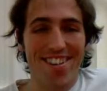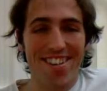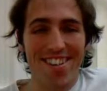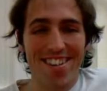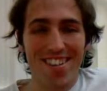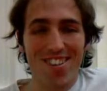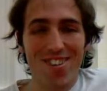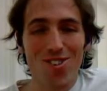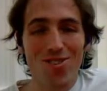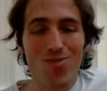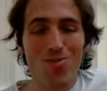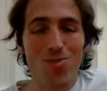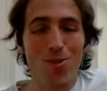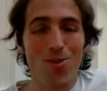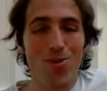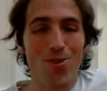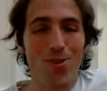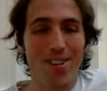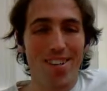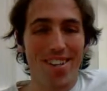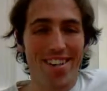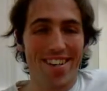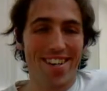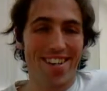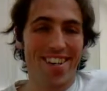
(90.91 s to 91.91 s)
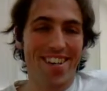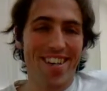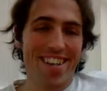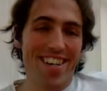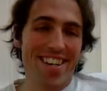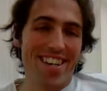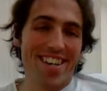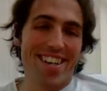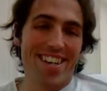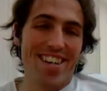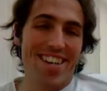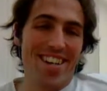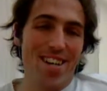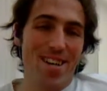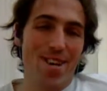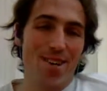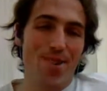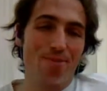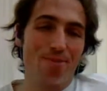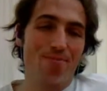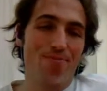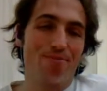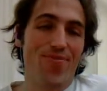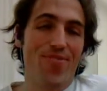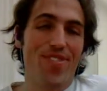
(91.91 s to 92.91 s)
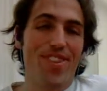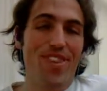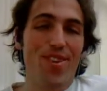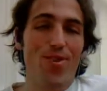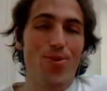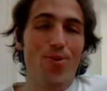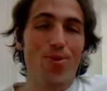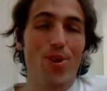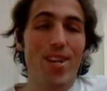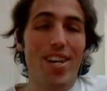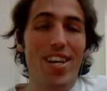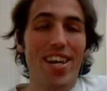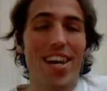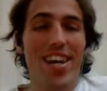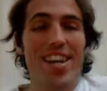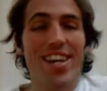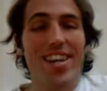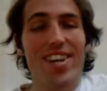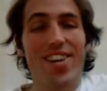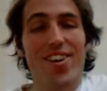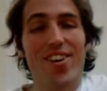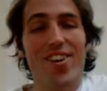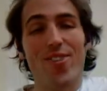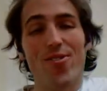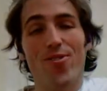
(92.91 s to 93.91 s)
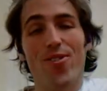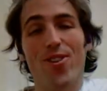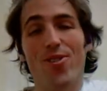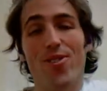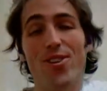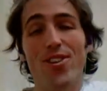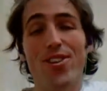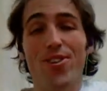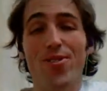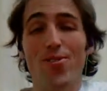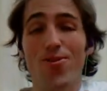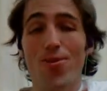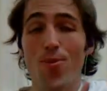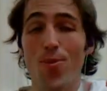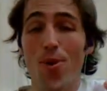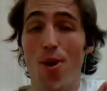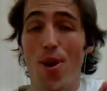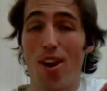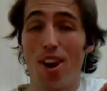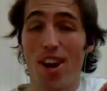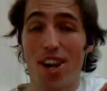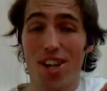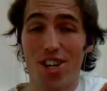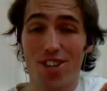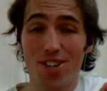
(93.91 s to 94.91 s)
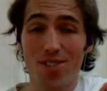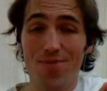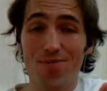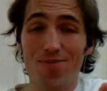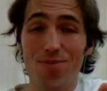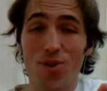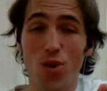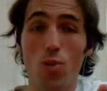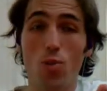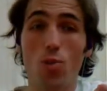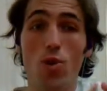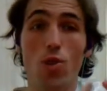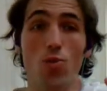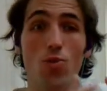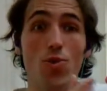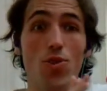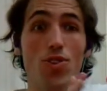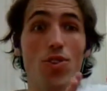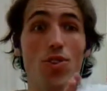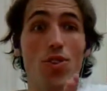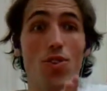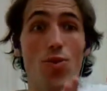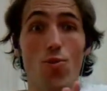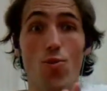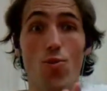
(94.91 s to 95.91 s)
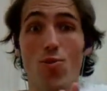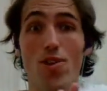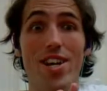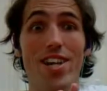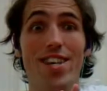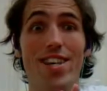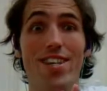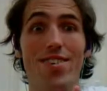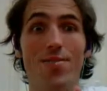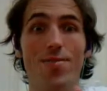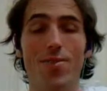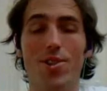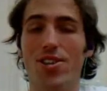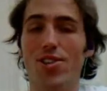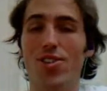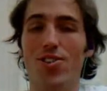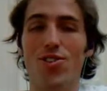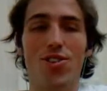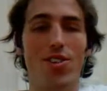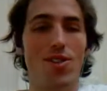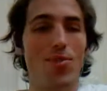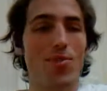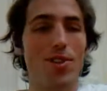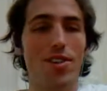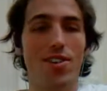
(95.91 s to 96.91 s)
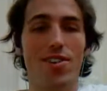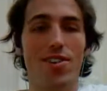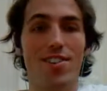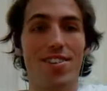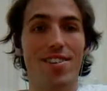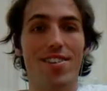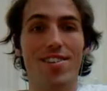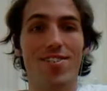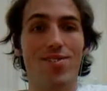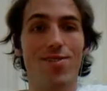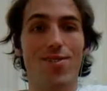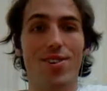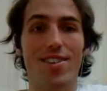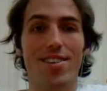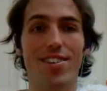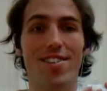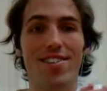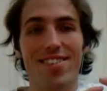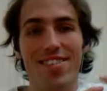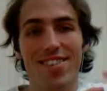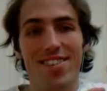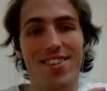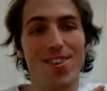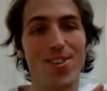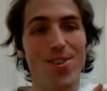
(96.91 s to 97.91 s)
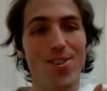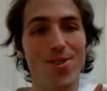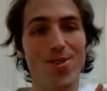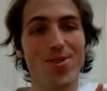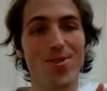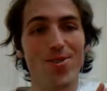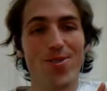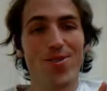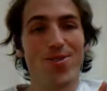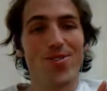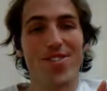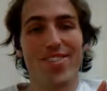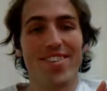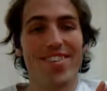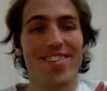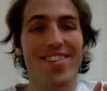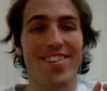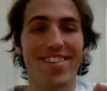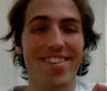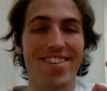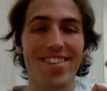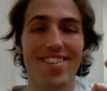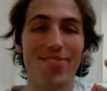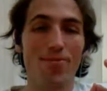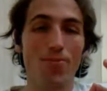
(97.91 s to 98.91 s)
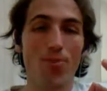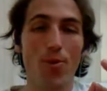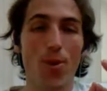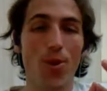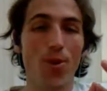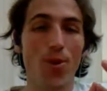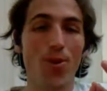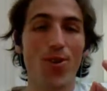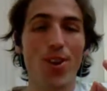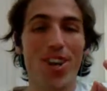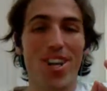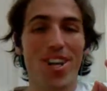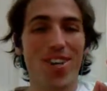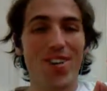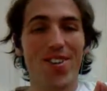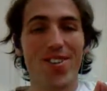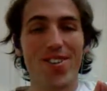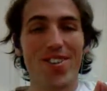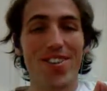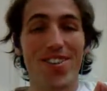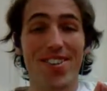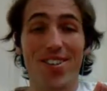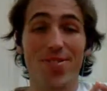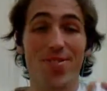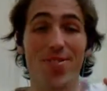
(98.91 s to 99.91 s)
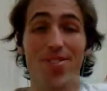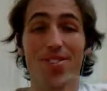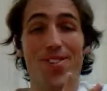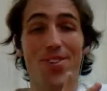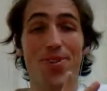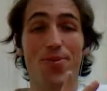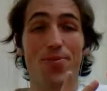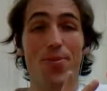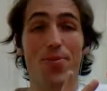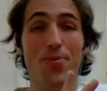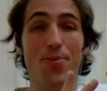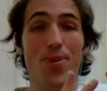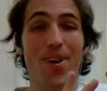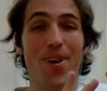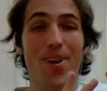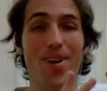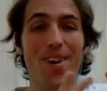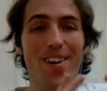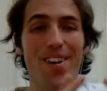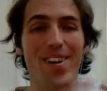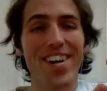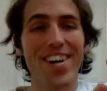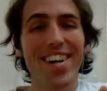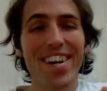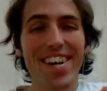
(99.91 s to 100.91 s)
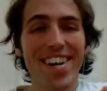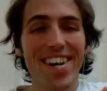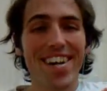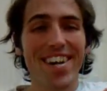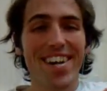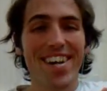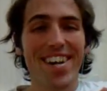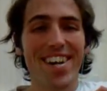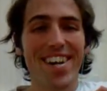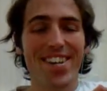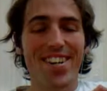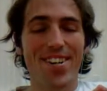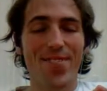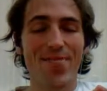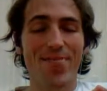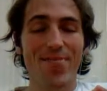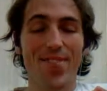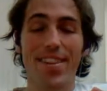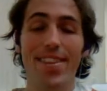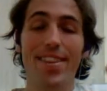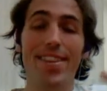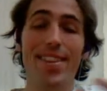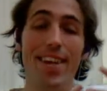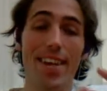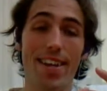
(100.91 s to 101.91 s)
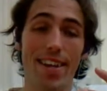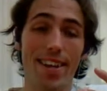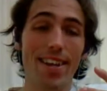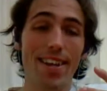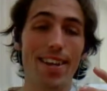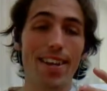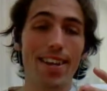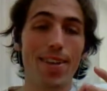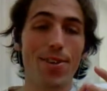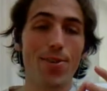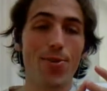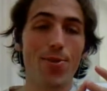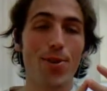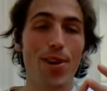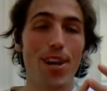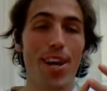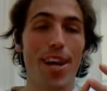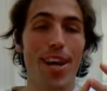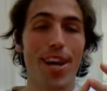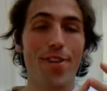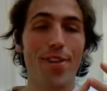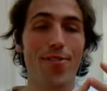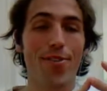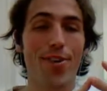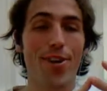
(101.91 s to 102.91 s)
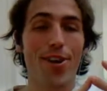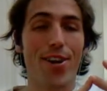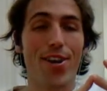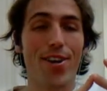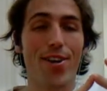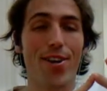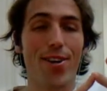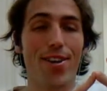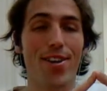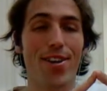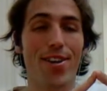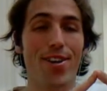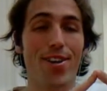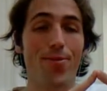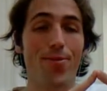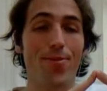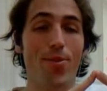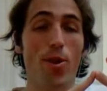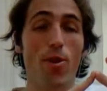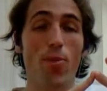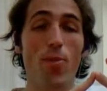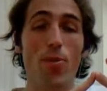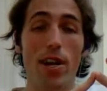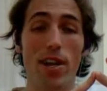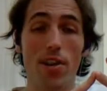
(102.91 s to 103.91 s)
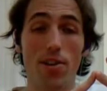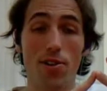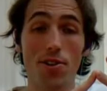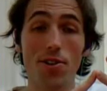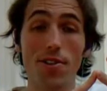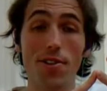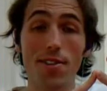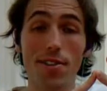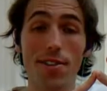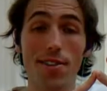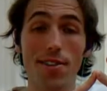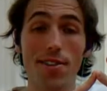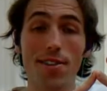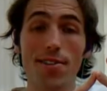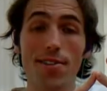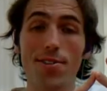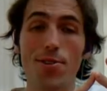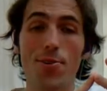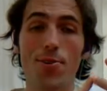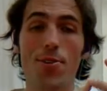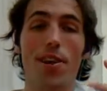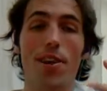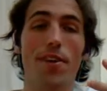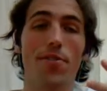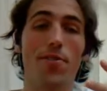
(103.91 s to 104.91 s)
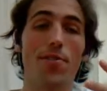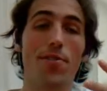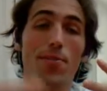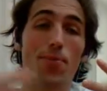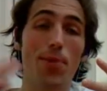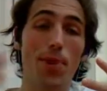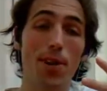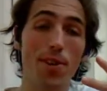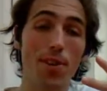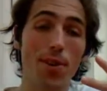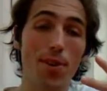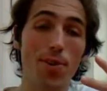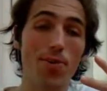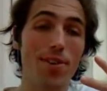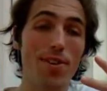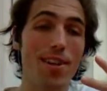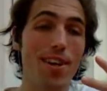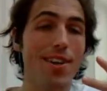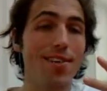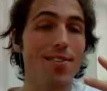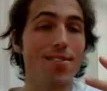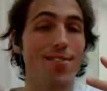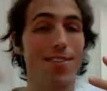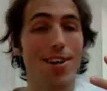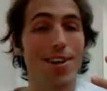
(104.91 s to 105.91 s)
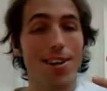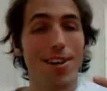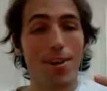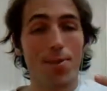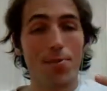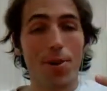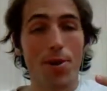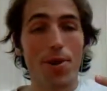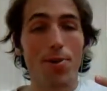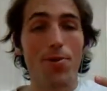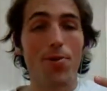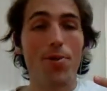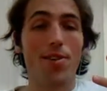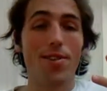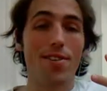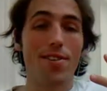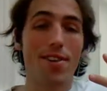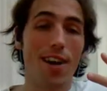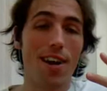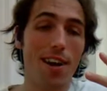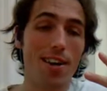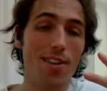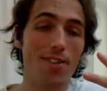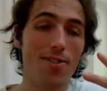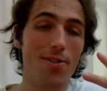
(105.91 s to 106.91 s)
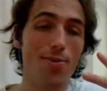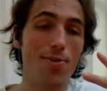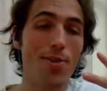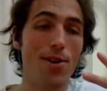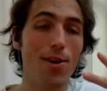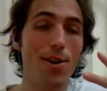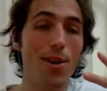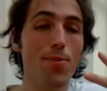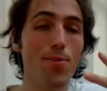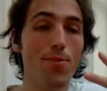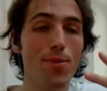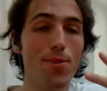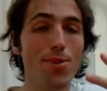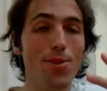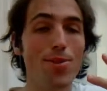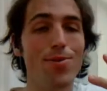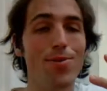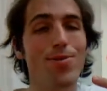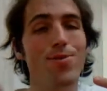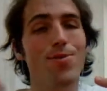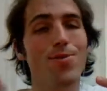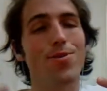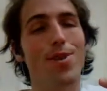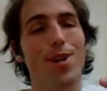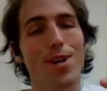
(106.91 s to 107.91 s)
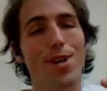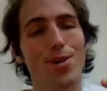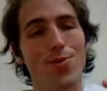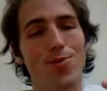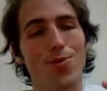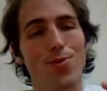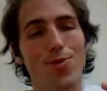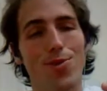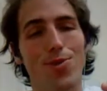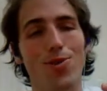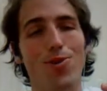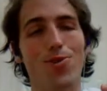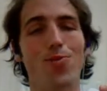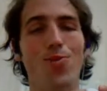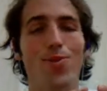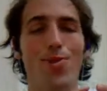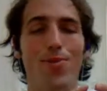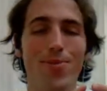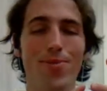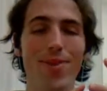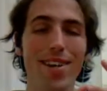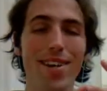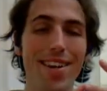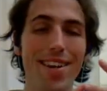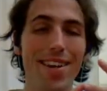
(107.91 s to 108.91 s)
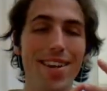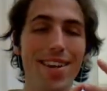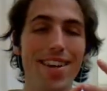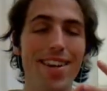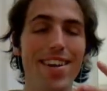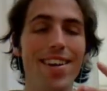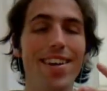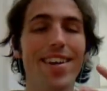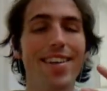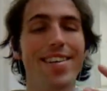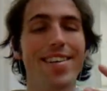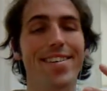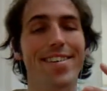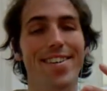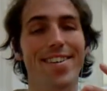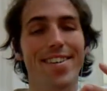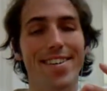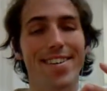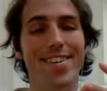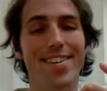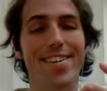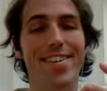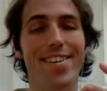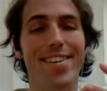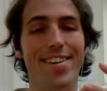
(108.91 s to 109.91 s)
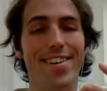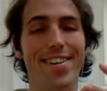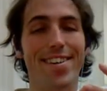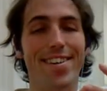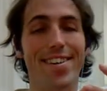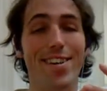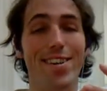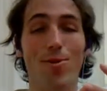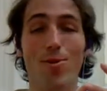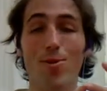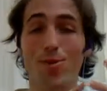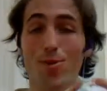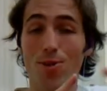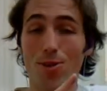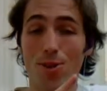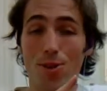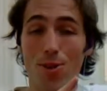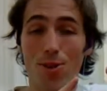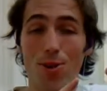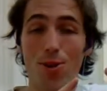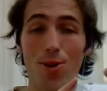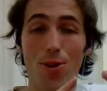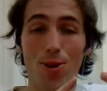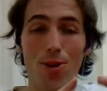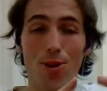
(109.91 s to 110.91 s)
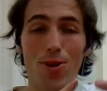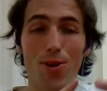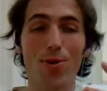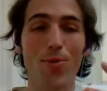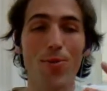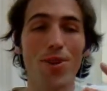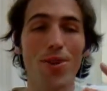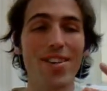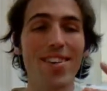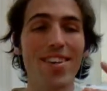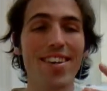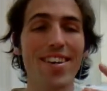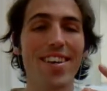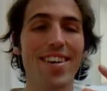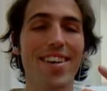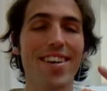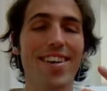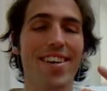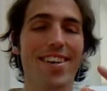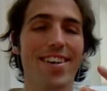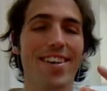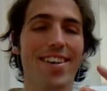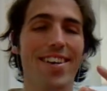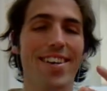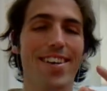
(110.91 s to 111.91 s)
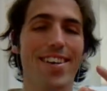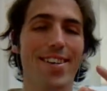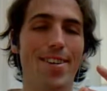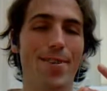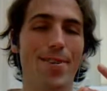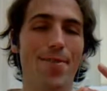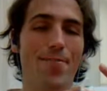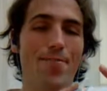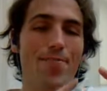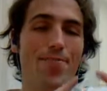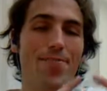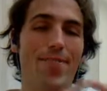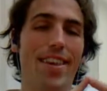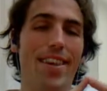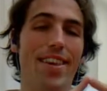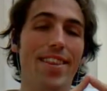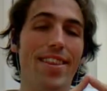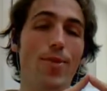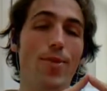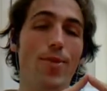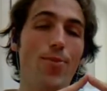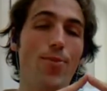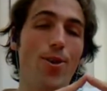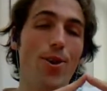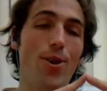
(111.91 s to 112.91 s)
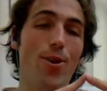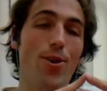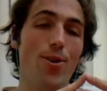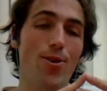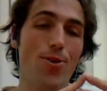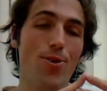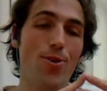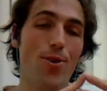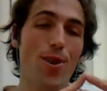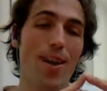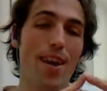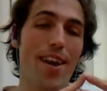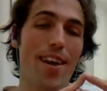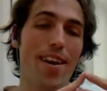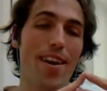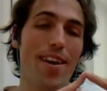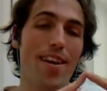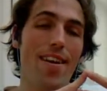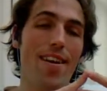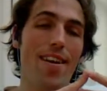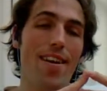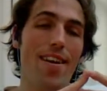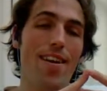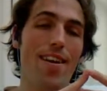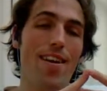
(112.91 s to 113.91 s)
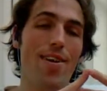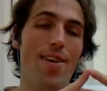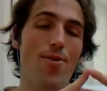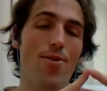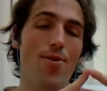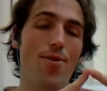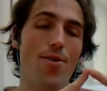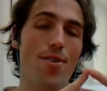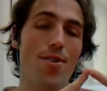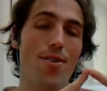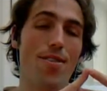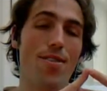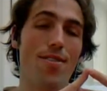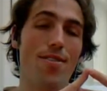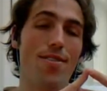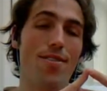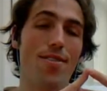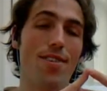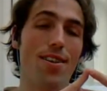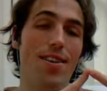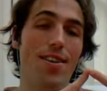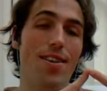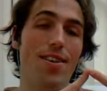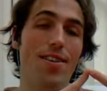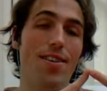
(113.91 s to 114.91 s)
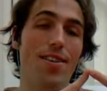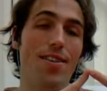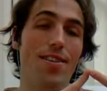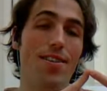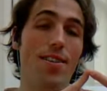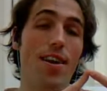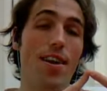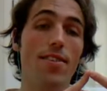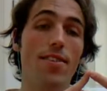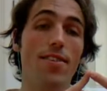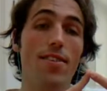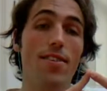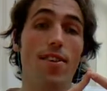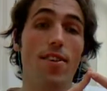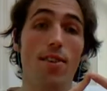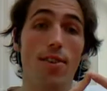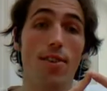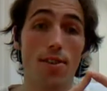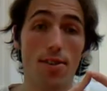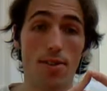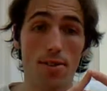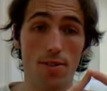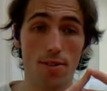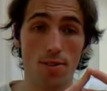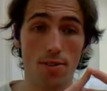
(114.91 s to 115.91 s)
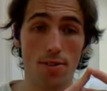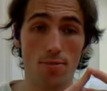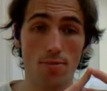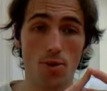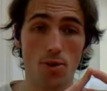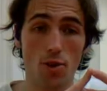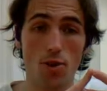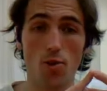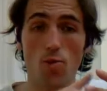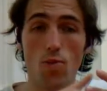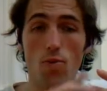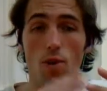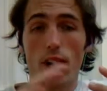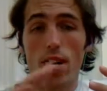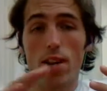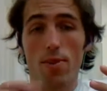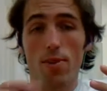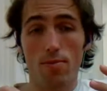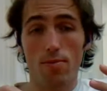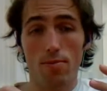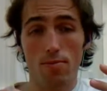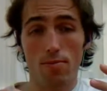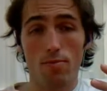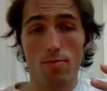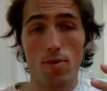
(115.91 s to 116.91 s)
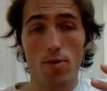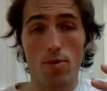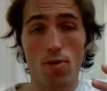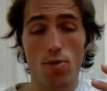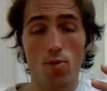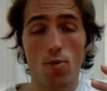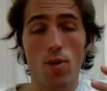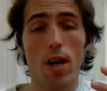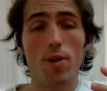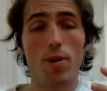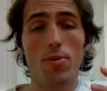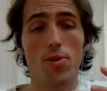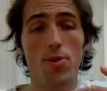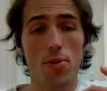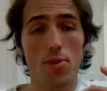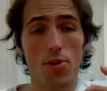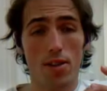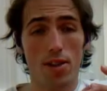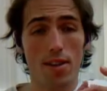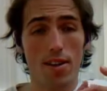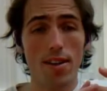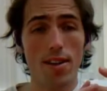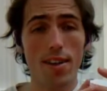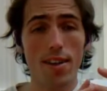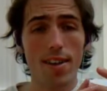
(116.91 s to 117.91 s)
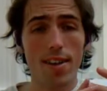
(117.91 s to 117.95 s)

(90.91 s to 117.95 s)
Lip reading: Super fun. We had our fundraising from our auction, which was great because you could meet all these great CEOs and board directors, and it was an open bar. And then we have our mailers. So we have the mail goes out and talk about what CASA's been up to and ask for a little bit of money, and that was a third of the budget. And then we also had our CASA cards, which is what I was doing there.